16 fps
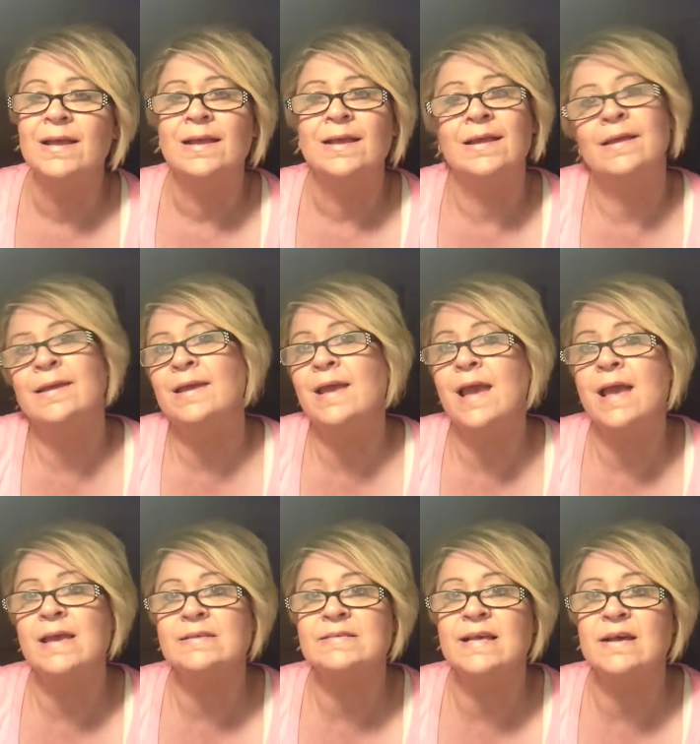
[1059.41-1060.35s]
He
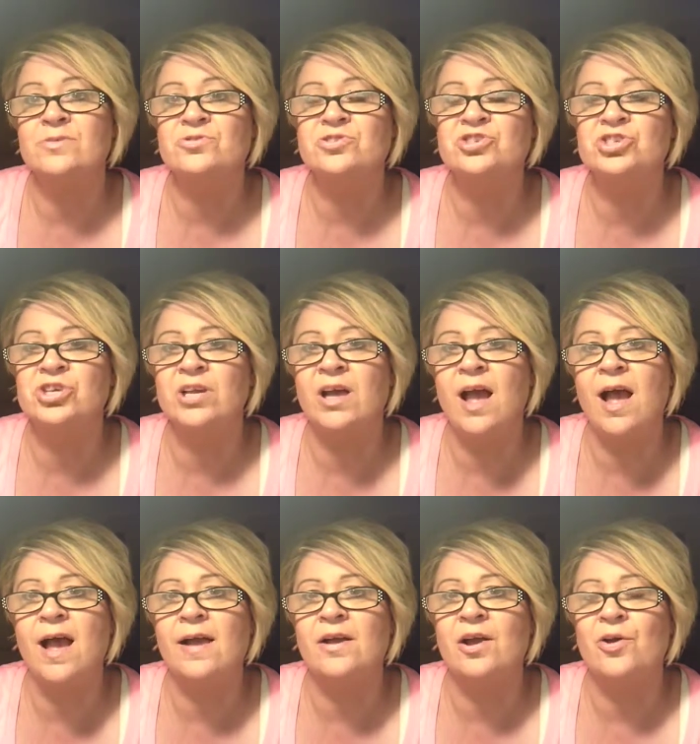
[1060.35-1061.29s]
hangs out in
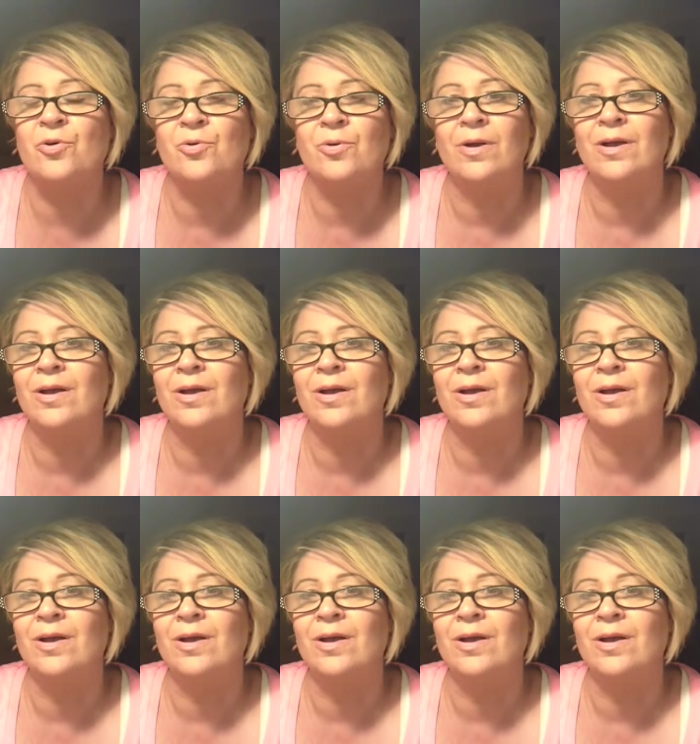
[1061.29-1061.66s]
Chicago.